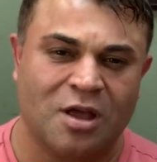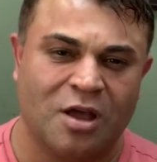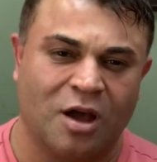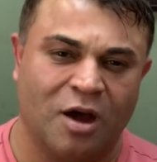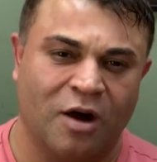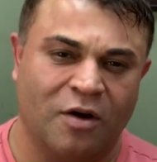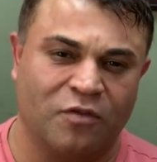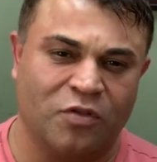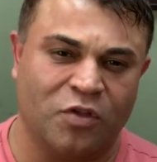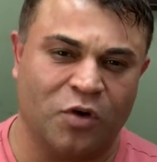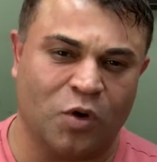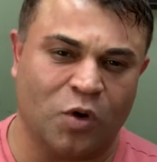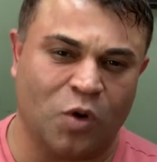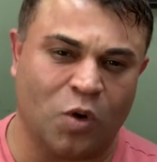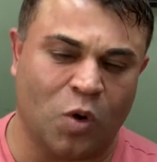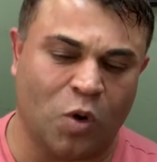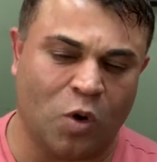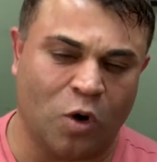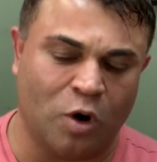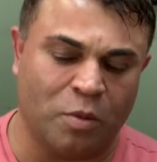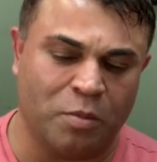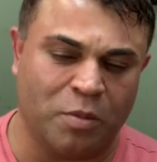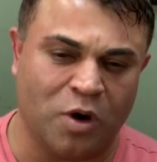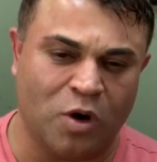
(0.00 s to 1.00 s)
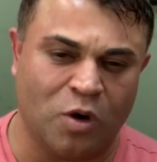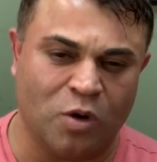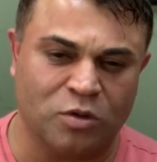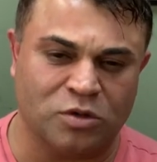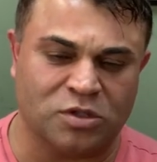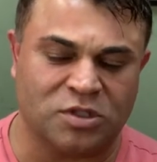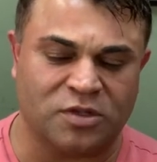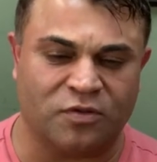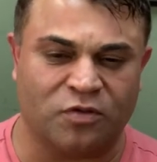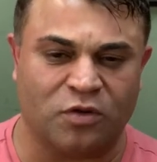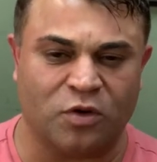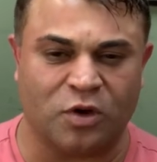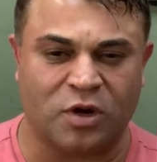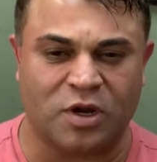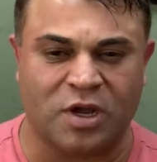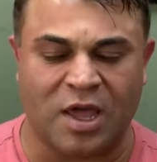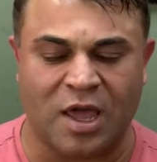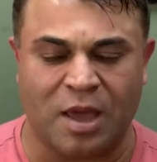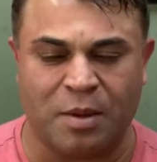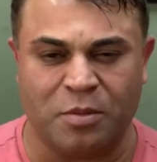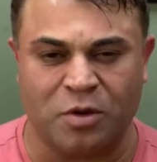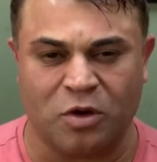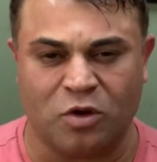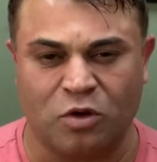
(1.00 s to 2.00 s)
of their hormones, of their
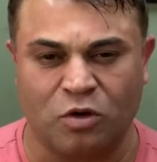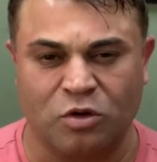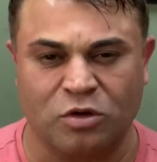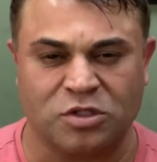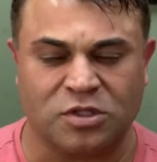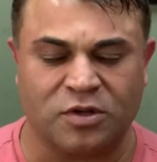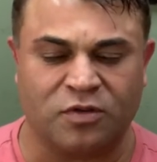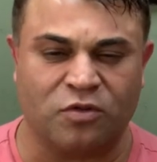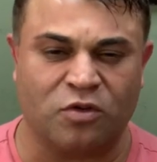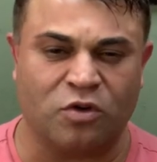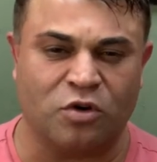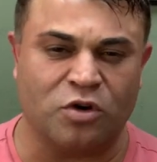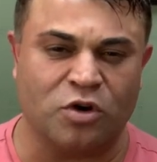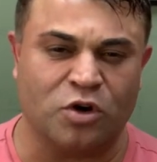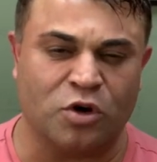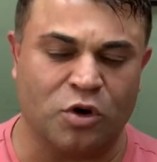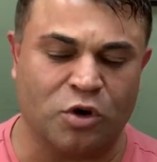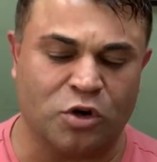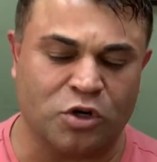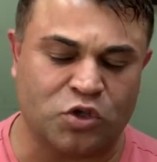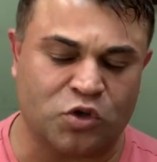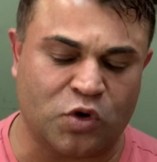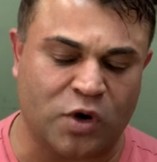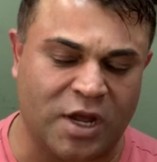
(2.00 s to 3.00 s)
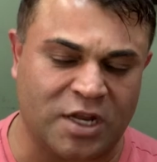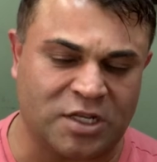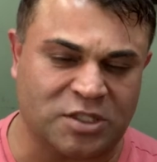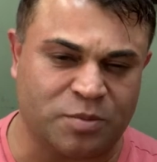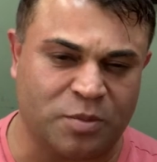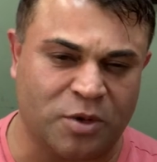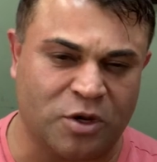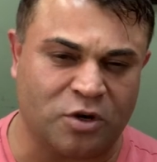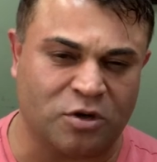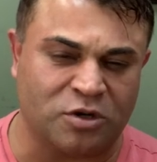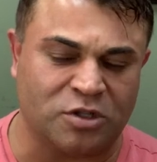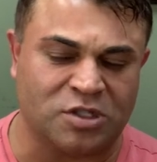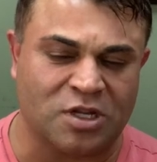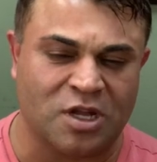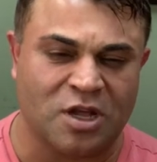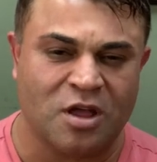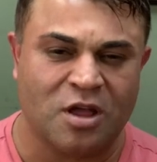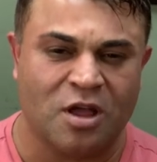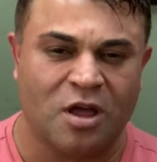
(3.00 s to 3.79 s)
chemicals, of their neurotransmitters,